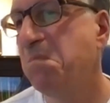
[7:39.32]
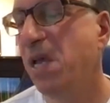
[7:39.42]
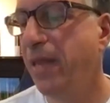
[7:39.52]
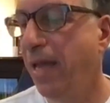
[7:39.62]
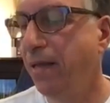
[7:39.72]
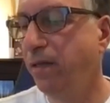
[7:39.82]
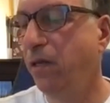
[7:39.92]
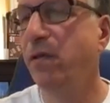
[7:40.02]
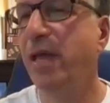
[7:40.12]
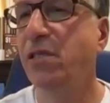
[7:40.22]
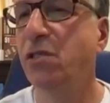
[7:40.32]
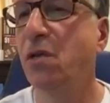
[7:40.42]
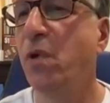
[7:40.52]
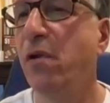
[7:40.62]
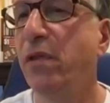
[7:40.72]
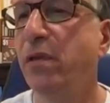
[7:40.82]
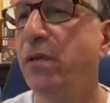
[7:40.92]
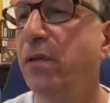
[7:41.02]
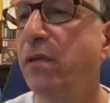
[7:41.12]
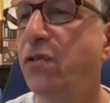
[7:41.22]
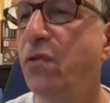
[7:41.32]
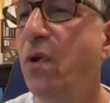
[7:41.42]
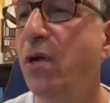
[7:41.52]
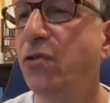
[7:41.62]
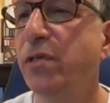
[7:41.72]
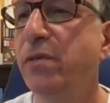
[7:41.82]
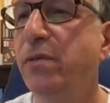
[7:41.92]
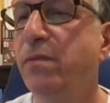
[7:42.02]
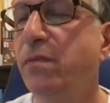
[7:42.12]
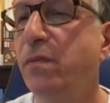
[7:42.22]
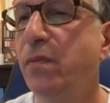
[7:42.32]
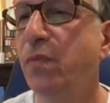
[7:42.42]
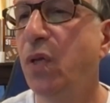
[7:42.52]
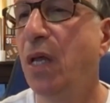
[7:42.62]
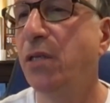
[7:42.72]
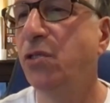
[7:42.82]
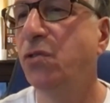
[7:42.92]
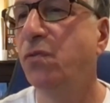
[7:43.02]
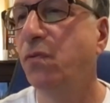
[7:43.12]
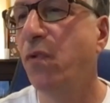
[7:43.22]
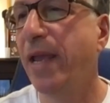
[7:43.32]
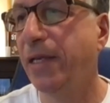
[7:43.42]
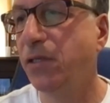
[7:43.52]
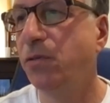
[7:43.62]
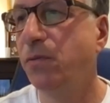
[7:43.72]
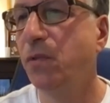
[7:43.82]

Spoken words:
And that's somewhere in the 200 plus range.